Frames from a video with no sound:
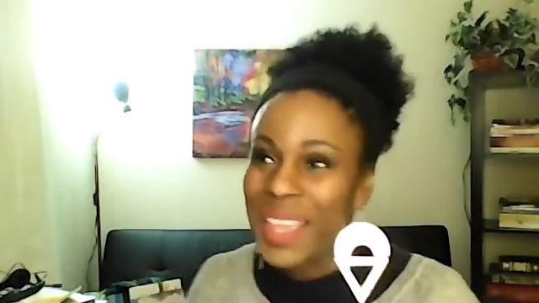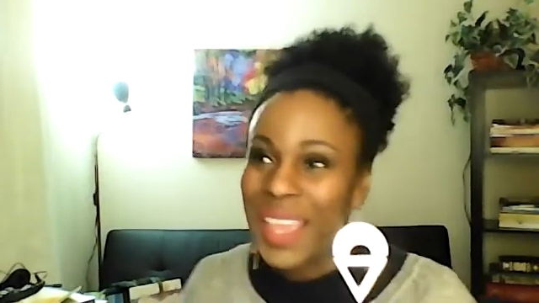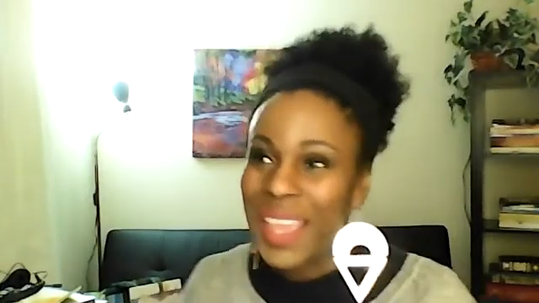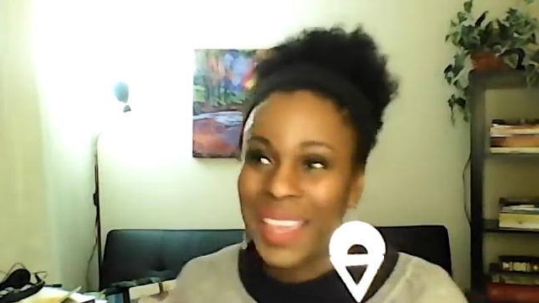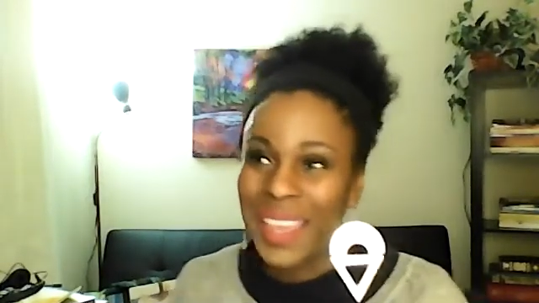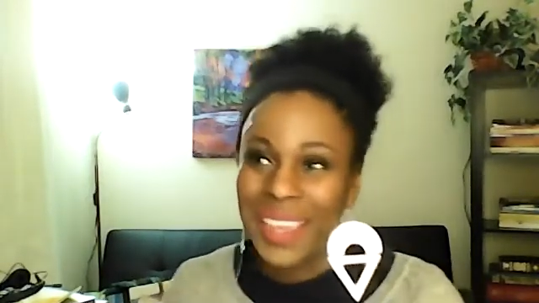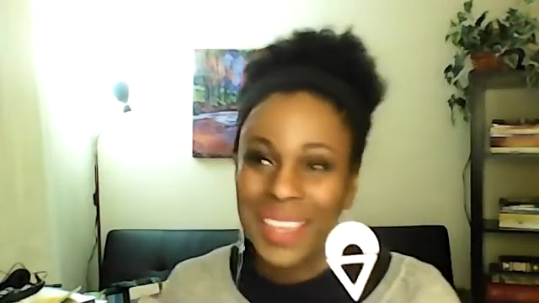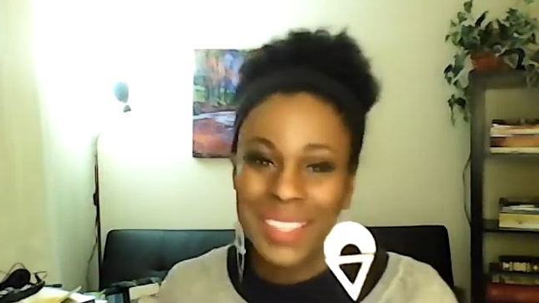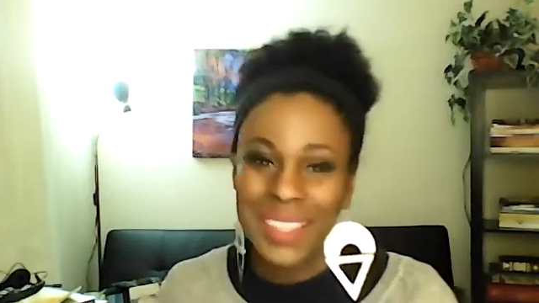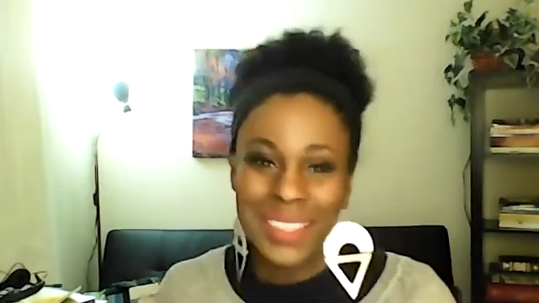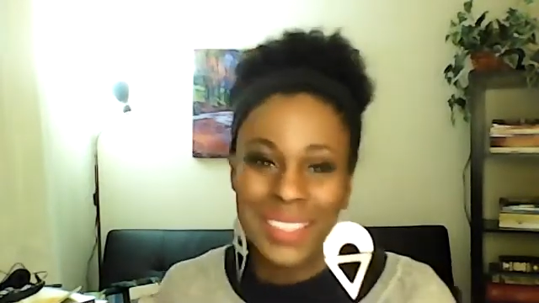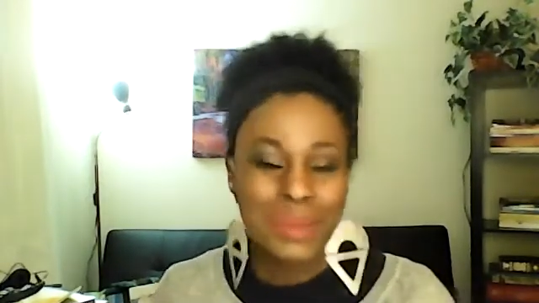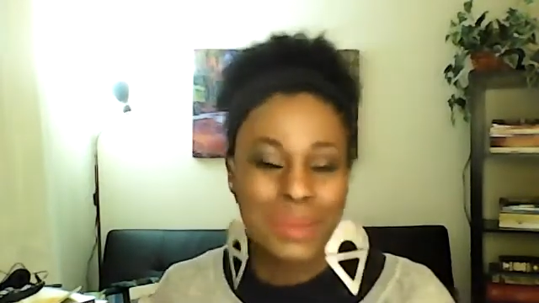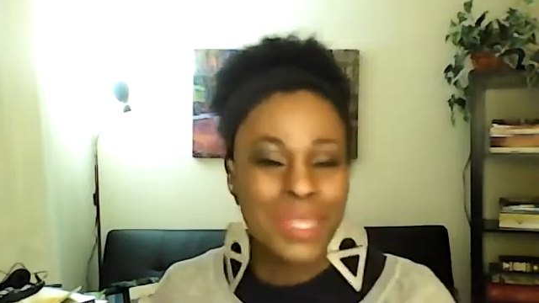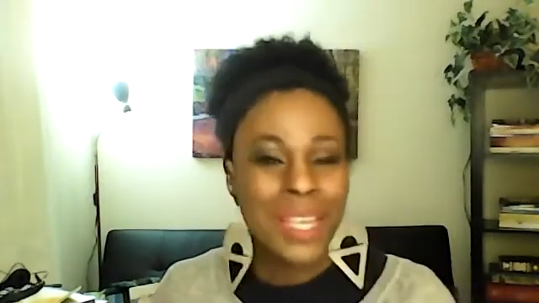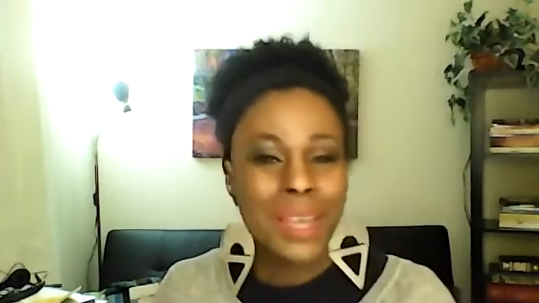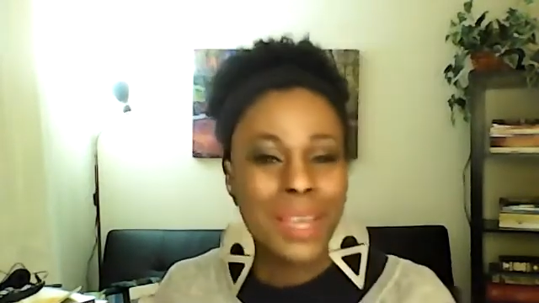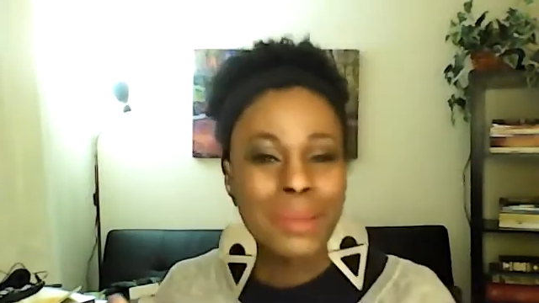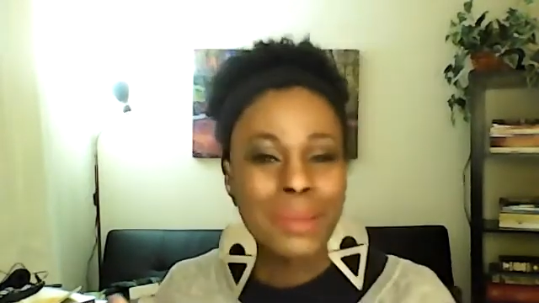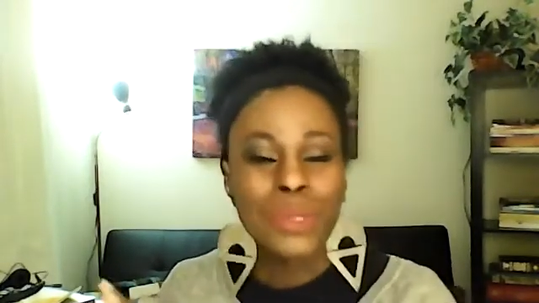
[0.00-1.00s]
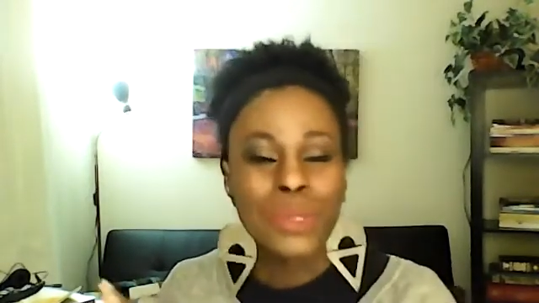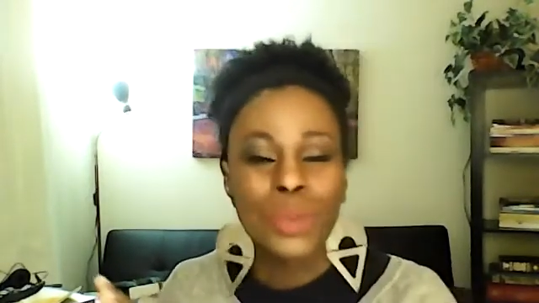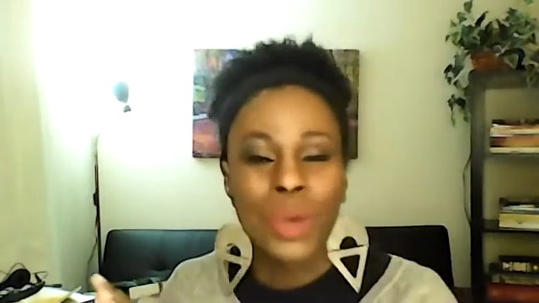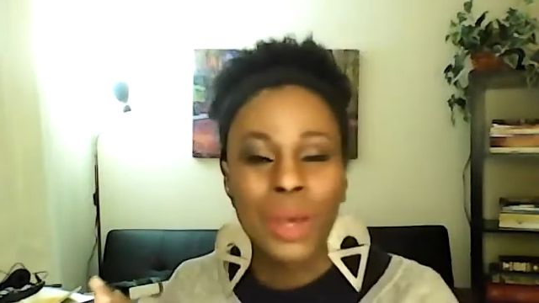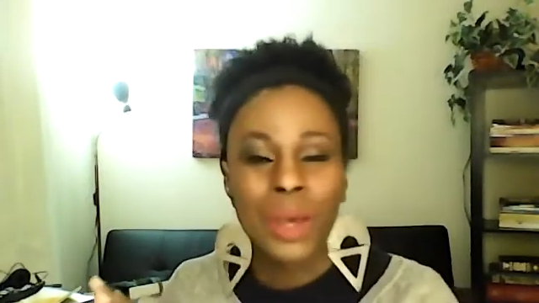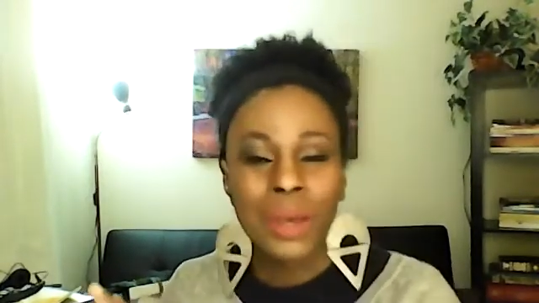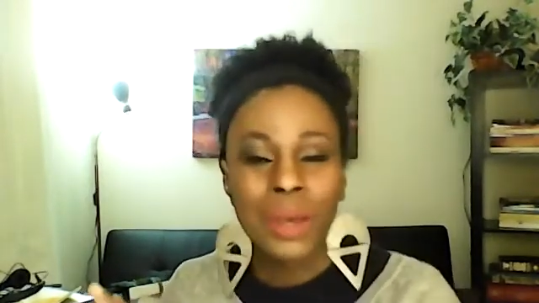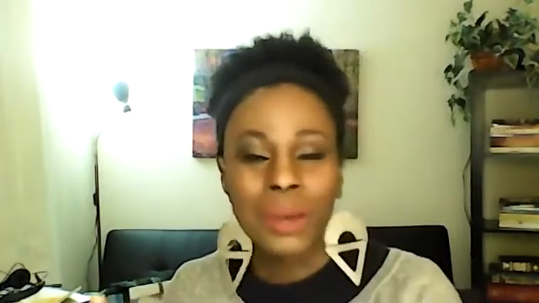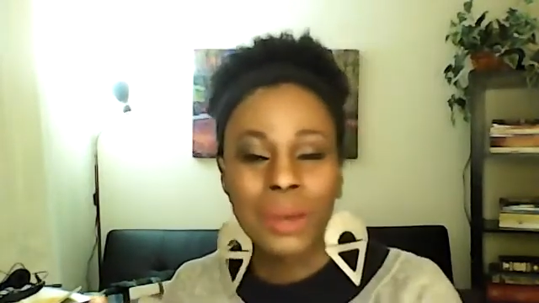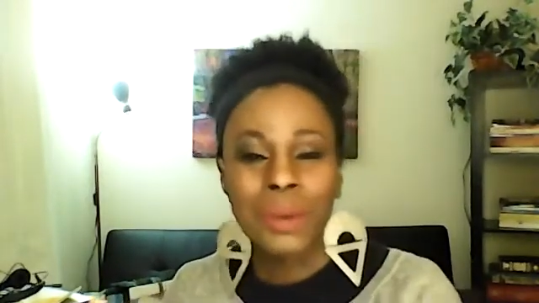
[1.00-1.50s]
and sometimes
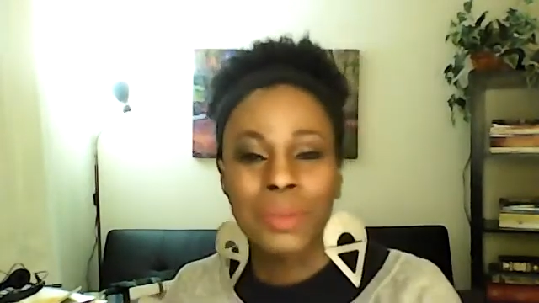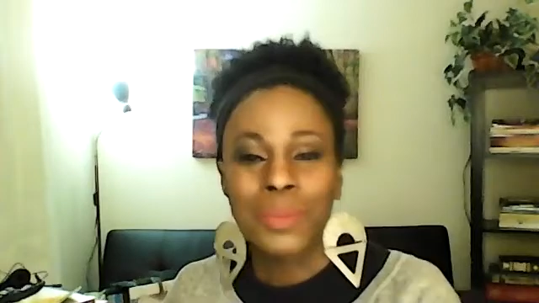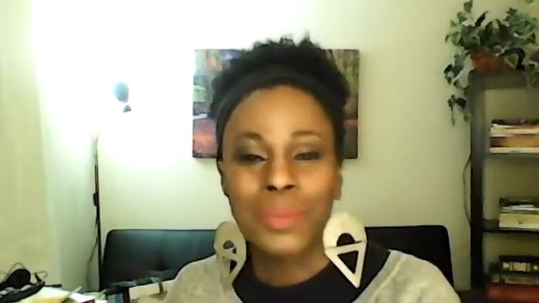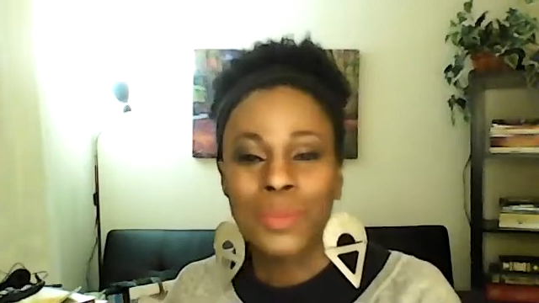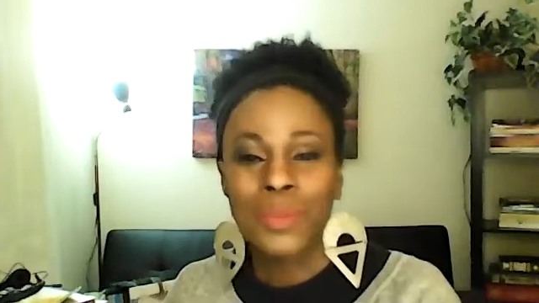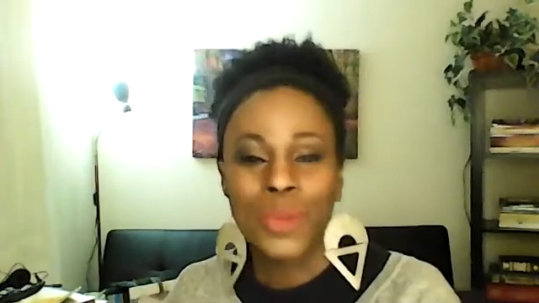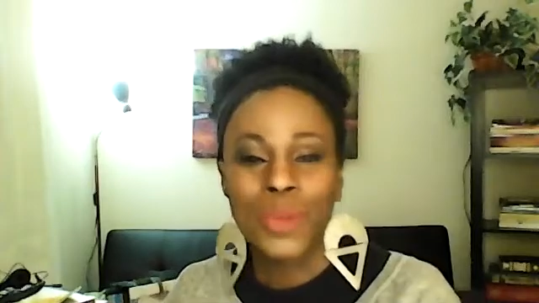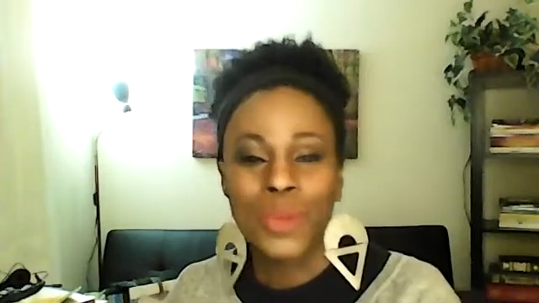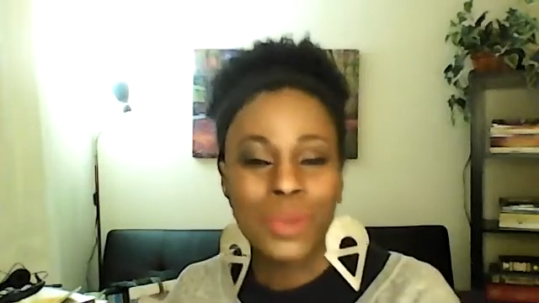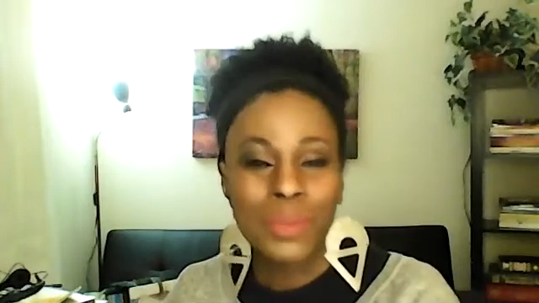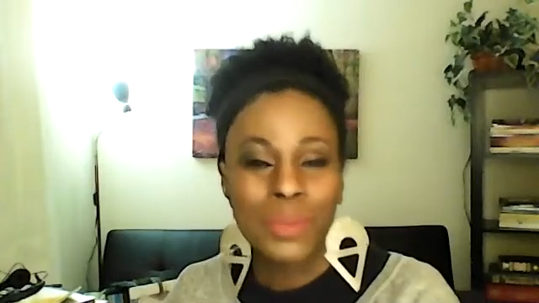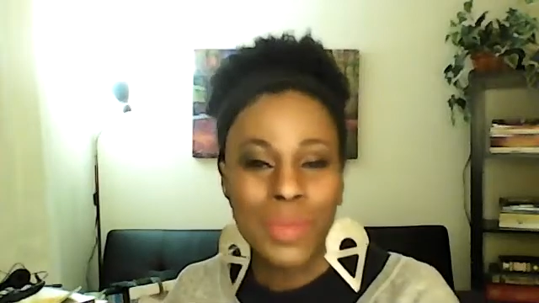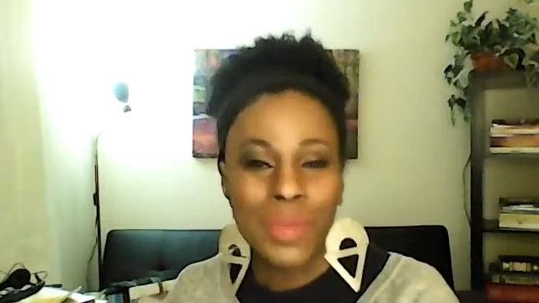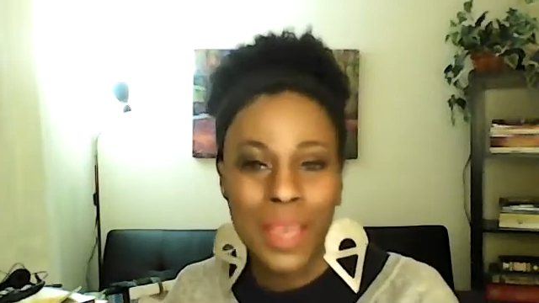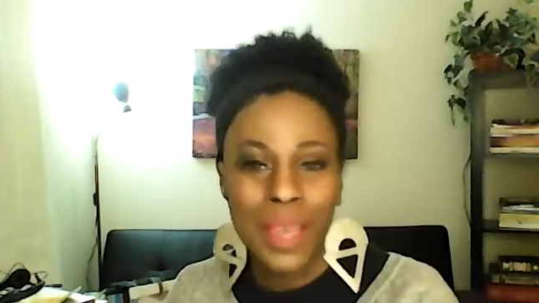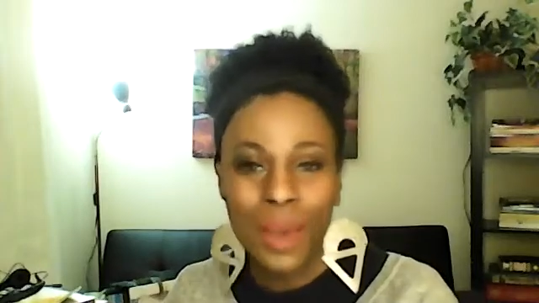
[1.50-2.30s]
we would be